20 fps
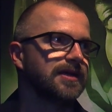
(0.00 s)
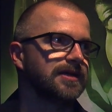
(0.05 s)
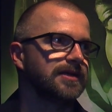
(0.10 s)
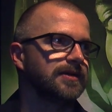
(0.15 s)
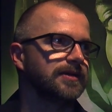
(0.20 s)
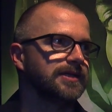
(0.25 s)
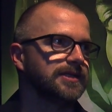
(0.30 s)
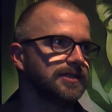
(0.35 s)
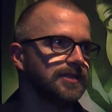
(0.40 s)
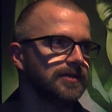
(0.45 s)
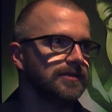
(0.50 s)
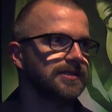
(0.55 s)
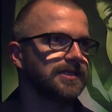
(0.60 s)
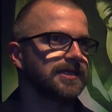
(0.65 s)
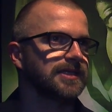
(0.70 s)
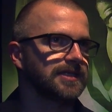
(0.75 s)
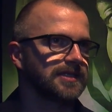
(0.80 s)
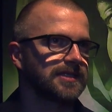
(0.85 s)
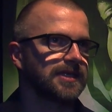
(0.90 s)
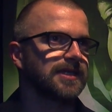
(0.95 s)
It's using
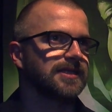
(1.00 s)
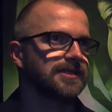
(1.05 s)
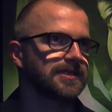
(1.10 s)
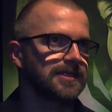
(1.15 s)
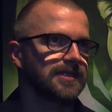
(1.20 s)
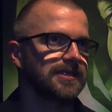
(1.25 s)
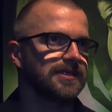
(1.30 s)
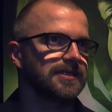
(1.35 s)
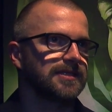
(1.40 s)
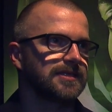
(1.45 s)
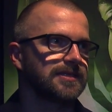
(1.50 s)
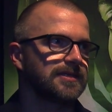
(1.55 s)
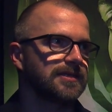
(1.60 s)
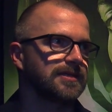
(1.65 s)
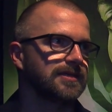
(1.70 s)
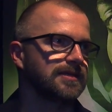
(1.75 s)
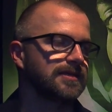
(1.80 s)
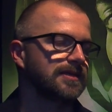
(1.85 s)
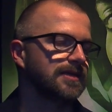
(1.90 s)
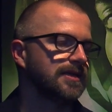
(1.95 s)
its senses
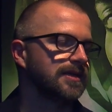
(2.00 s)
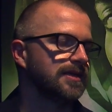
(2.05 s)
to